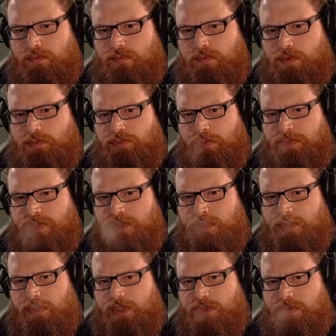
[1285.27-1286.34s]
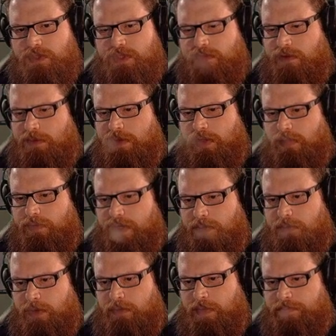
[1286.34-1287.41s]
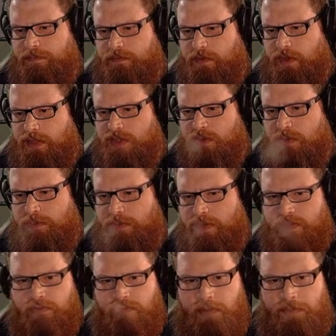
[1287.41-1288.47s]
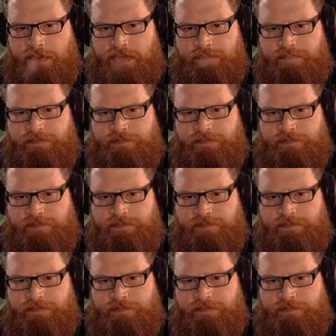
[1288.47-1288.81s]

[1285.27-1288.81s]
Probably should have done this with ceramic over here, but I will. Right, let's sweep all this crap out.